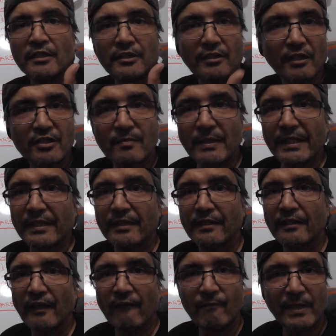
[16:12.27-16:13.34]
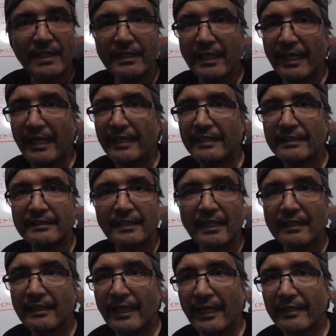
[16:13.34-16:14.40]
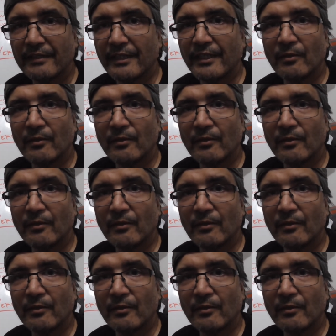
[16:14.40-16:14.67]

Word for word: Trust me, I've been there, done that.